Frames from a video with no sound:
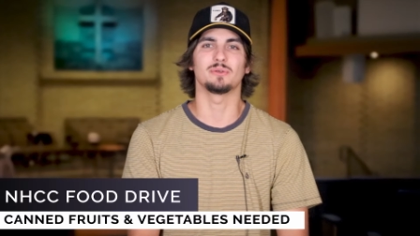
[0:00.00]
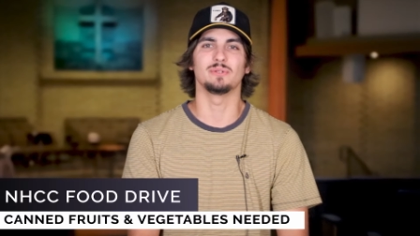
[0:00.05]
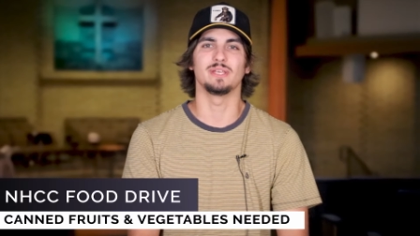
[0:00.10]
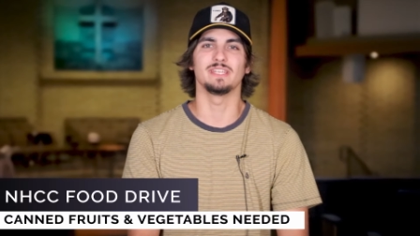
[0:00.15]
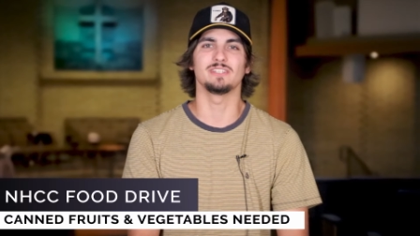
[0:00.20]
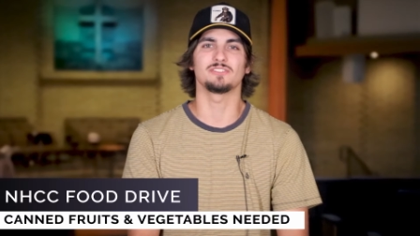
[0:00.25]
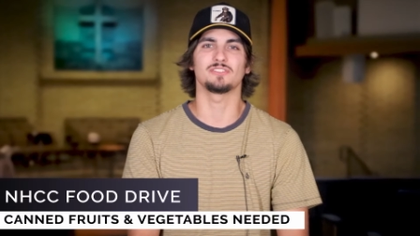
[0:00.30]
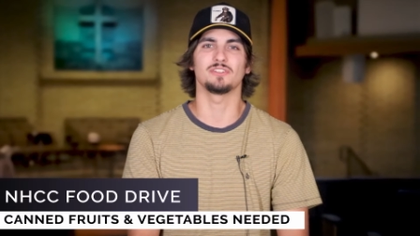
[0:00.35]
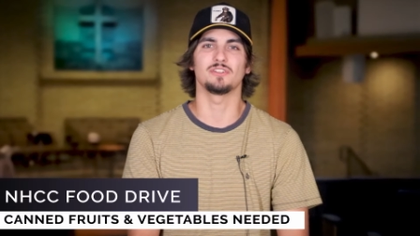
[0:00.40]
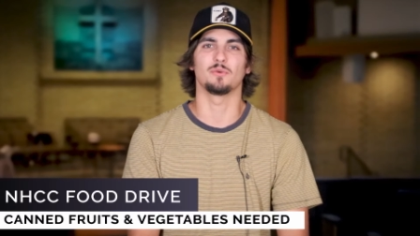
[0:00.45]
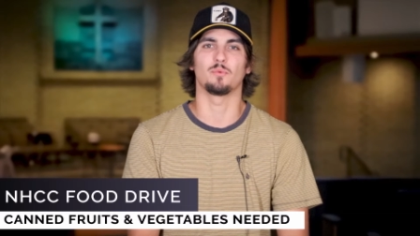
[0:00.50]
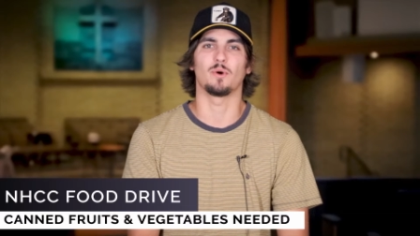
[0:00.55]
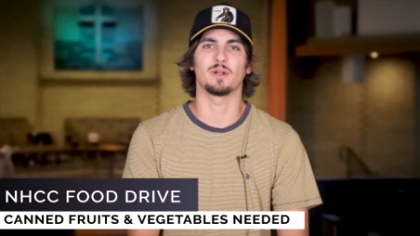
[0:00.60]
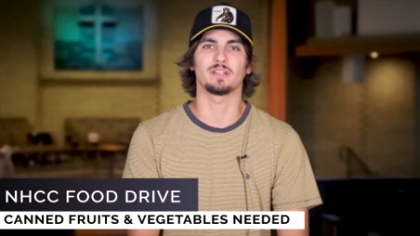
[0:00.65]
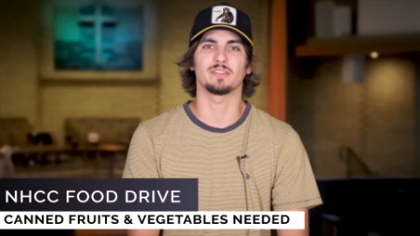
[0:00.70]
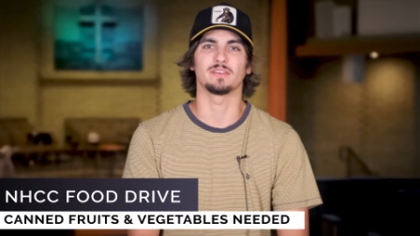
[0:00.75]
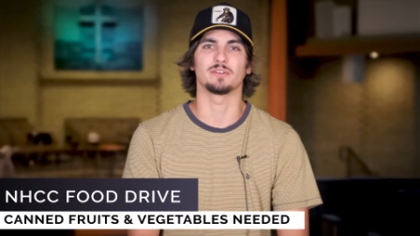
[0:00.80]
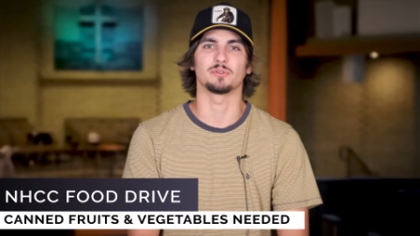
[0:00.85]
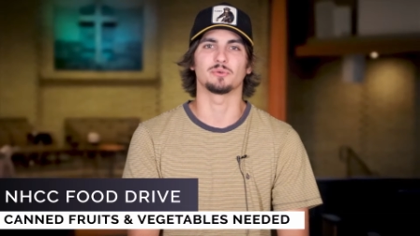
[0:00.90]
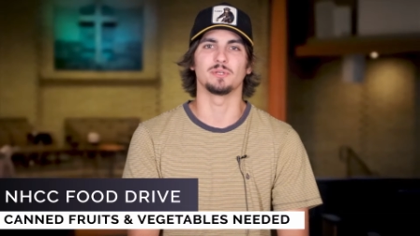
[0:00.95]
a donation to
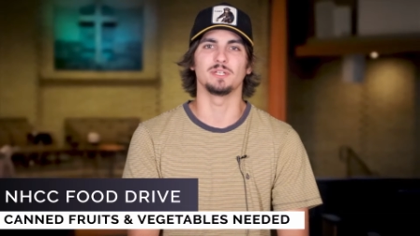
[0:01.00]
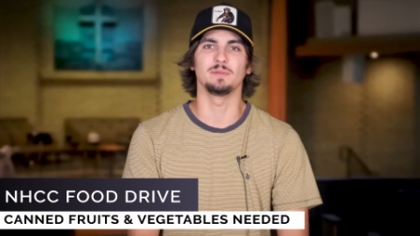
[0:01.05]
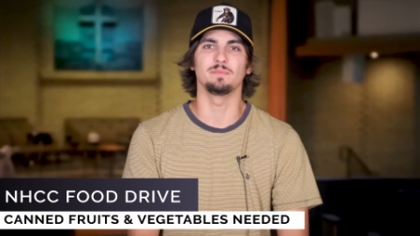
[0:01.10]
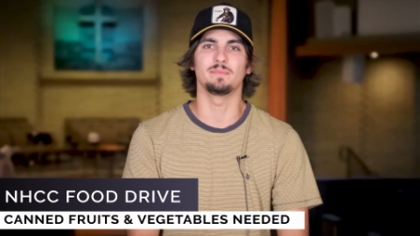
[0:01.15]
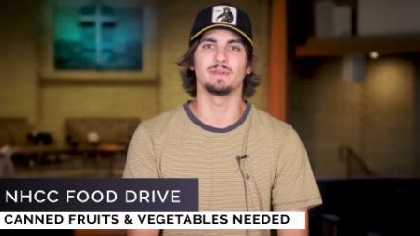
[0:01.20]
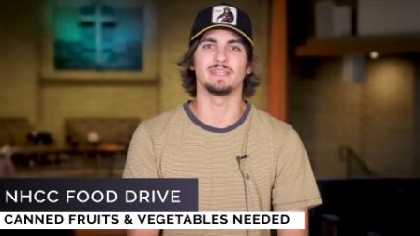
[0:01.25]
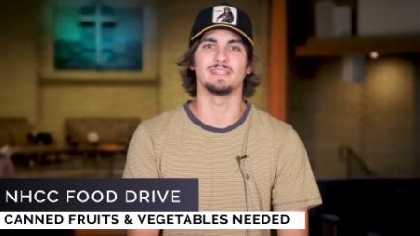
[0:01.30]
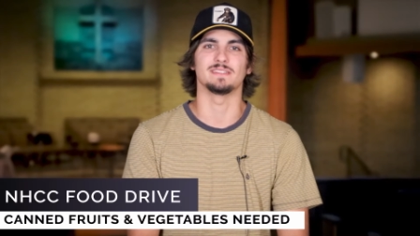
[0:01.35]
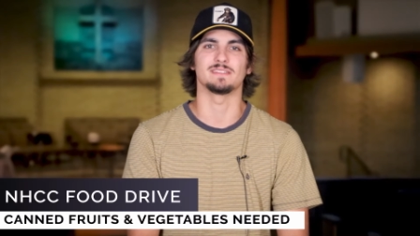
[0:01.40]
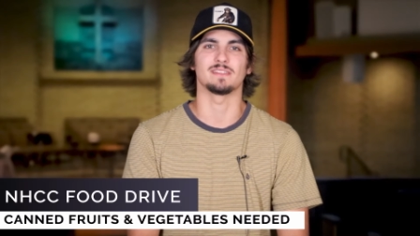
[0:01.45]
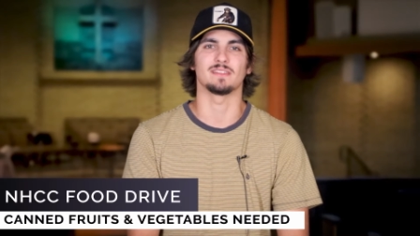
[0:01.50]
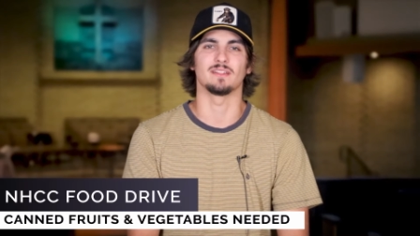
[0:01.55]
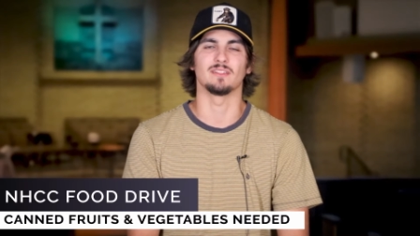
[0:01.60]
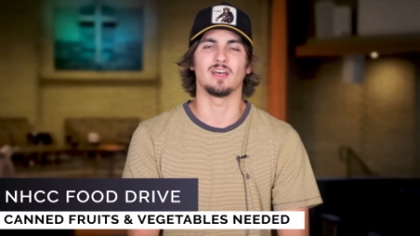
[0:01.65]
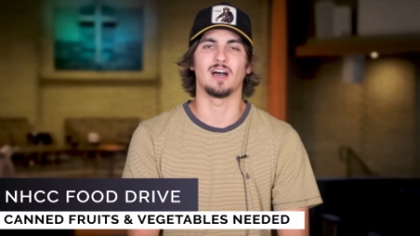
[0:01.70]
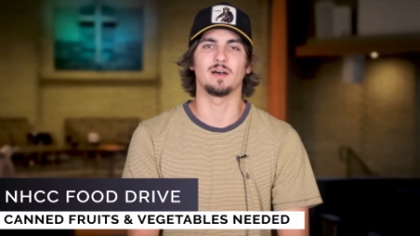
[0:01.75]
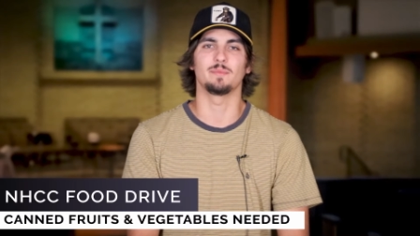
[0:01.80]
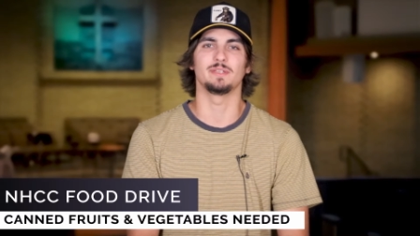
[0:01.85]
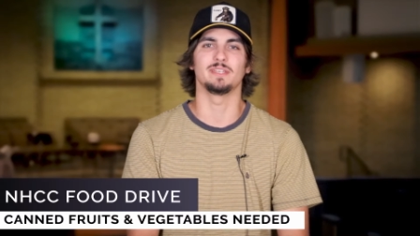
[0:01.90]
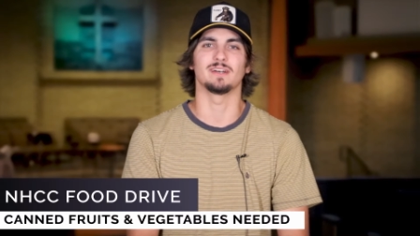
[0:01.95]
one of their green bins in the
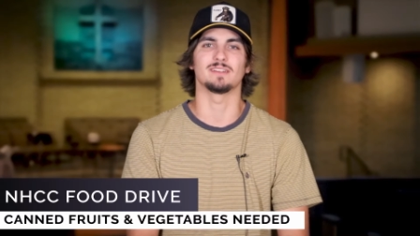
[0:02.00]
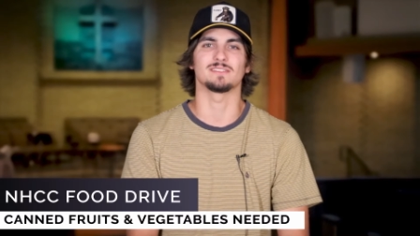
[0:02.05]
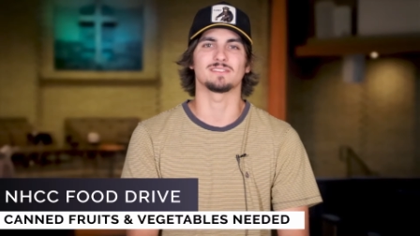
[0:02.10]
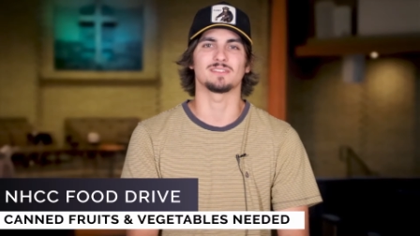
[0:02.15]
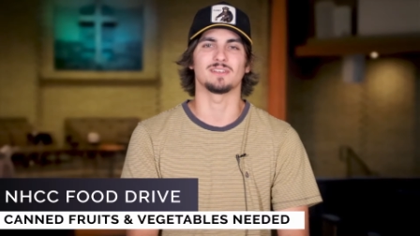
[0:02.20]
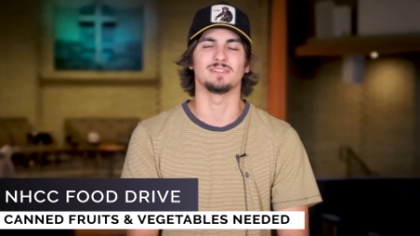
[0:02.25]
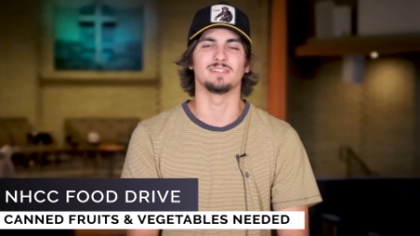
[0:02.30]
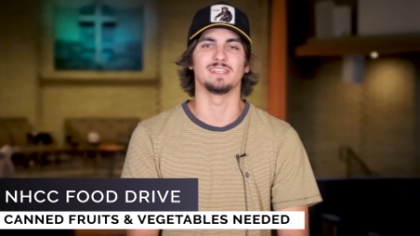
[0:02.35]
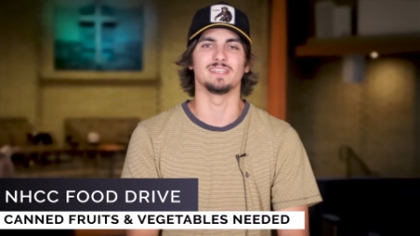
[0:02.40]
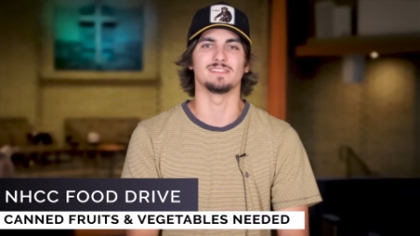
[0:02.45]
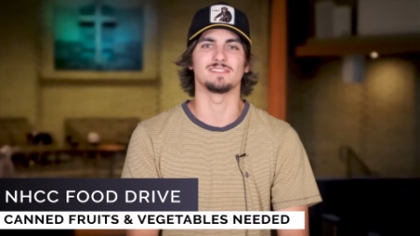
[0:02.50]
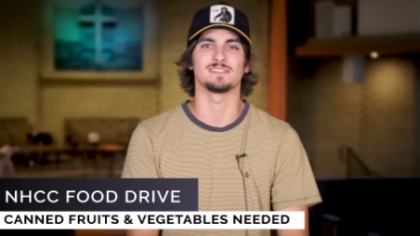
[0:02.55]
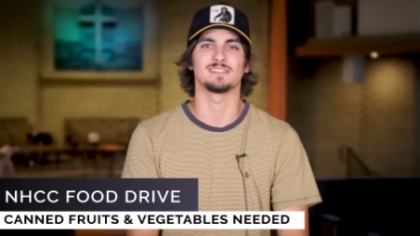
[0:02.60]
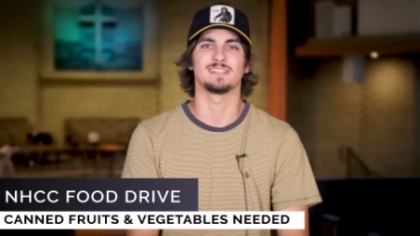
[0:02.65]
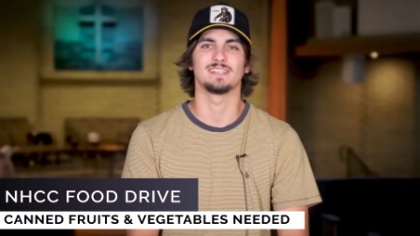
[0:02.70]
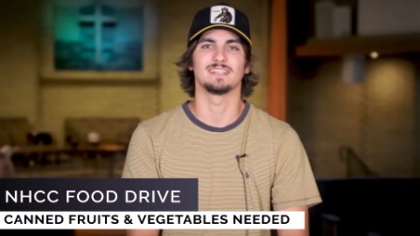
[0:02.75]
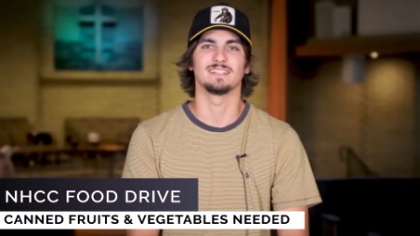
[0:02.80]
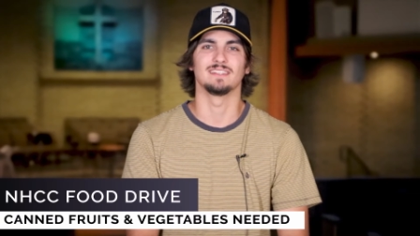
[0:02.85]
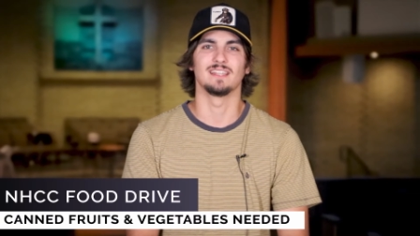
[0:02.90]
lobby on Sundays.